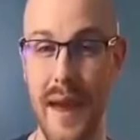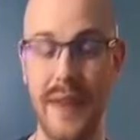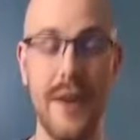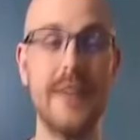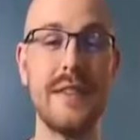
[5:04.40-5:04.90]

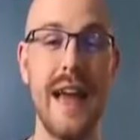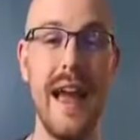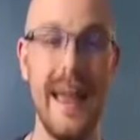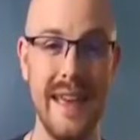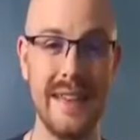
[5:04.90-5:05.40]
make those,
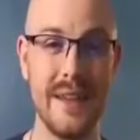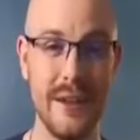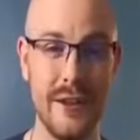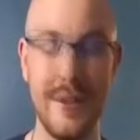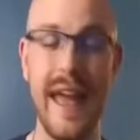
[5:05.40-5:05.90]
is
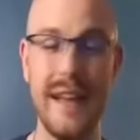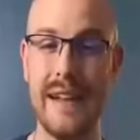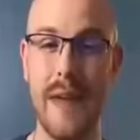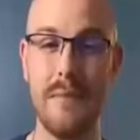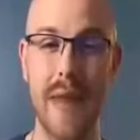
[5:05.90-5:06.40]
learning a
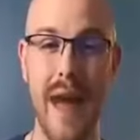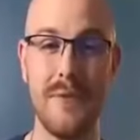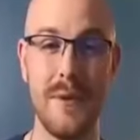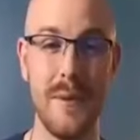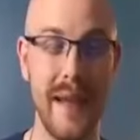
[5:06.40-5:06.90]
cloud
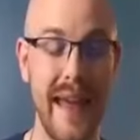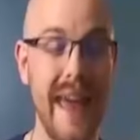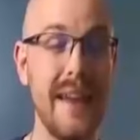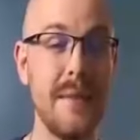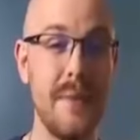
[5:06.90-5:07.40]
platform like
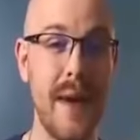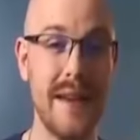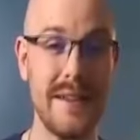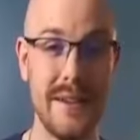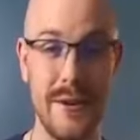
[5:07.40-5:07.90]

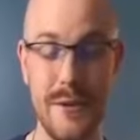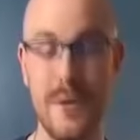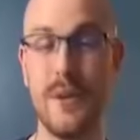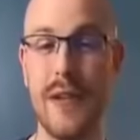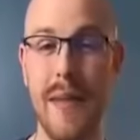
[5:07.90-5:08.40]
AWS,
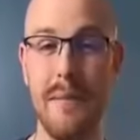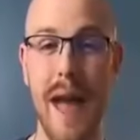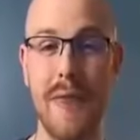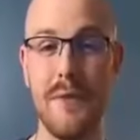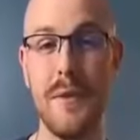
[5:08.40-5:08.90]
Google Cloud
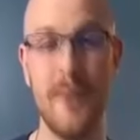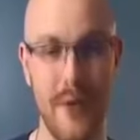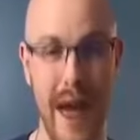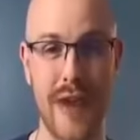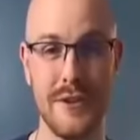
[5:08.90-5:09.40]
Platform,
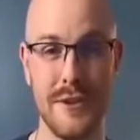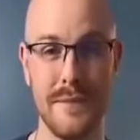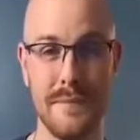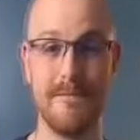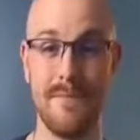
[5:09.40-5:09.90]
or Azure.